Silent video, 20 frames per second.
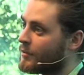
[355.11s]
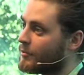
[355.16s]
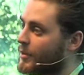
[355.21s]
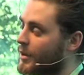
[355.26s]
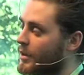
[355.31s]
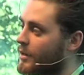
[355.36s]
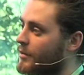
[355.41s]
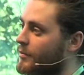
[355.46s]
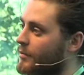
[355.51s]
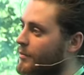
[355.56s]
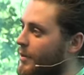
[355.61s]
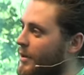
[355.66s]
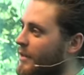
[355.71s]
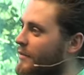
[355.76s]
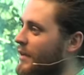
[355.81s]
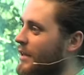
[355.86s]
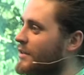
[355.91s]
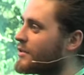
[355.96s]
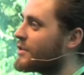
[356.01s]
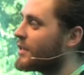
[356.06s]
But but
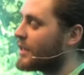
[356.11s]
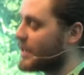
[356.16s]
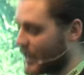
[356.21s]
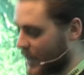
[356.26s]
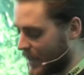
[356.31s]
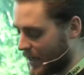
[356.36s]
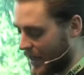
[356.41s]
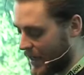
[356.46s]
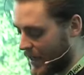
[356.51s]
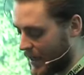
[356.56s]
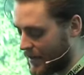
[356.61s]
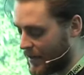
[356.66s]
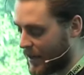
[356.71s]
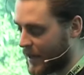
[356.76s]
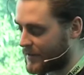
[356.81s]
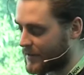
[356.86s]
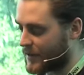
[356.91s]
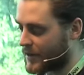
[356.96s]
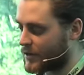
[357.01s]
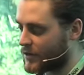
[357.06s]
eventually,
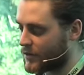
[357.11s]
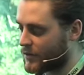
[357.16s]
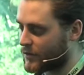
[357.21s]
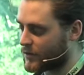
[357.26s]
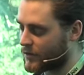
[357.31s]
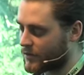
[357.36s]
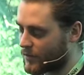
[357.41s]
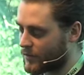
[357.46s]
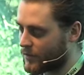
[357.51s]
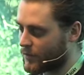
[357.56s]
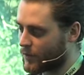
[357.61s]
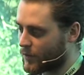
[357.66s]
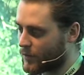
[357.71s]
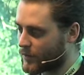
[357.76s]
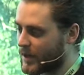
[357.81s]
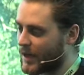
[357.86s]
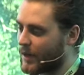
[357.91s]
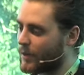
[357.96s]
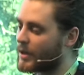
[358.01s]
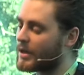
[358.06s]
I, I think you
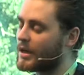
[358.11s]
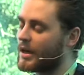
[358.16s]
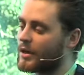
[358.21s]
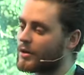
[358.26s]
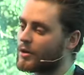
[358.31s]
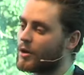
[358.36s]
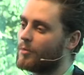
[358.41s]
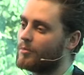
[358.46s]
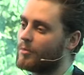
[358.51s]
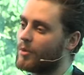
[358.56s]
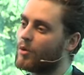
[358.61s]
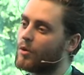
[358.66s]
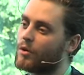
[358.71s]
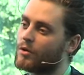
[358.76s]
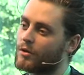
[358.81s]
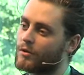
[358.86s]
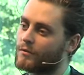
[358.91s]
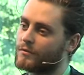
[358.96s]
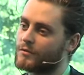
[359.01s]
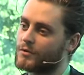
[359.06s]
yeah, we kind of got
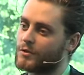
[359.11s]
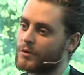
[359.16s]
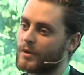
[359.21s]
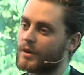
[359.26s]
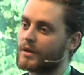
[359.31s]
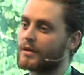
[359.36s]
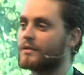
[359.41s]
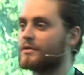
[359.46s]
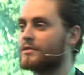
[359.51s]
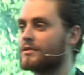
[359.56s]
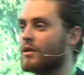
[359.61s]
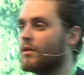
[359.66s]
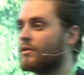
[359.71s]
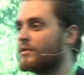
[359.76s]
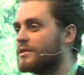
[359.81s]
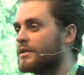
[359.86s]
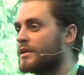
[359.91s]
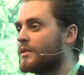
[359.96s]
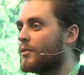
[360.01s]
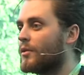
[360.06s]
bored of doing
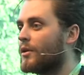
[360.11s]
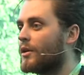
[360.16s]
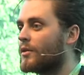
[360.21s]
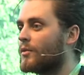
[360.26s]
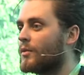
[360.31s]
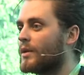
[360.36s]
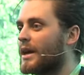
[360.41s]
consultancy work.